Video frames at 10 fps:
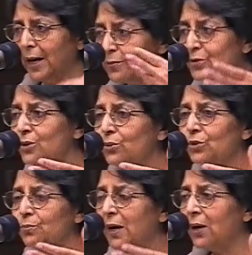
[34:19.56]

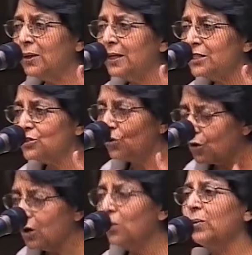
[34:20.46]
absolute power is
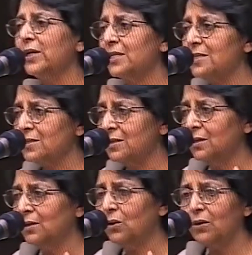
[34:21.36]
always
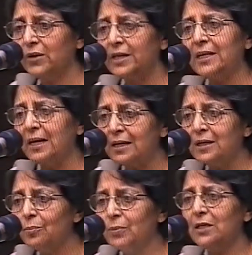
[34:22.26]
already
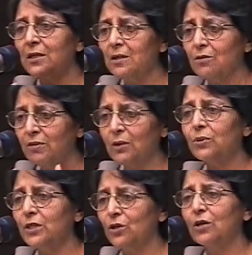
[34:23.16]
underpinned,
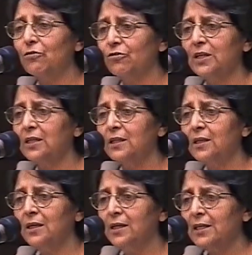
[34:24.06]
founded on fear.
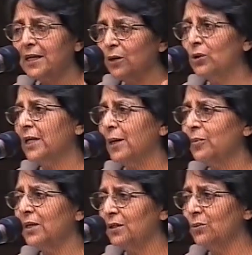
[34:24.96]
It cannot
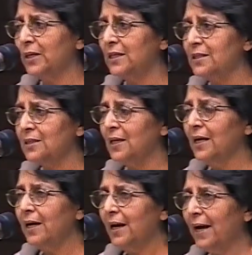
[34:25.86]
happen otherwise.
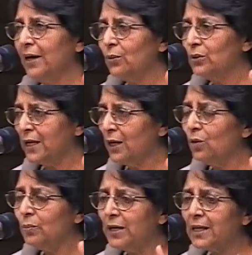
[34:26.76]
And
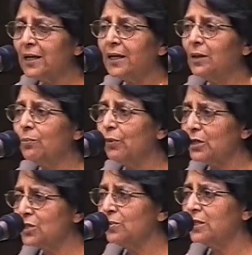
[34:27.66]
Othello, making an
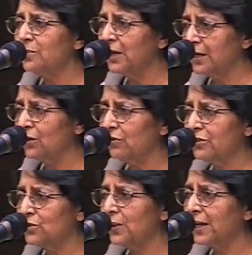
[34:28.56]
impossible demand of
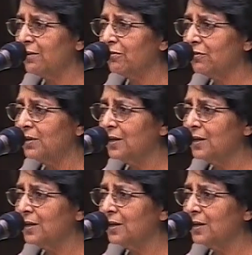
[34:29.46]
his wife,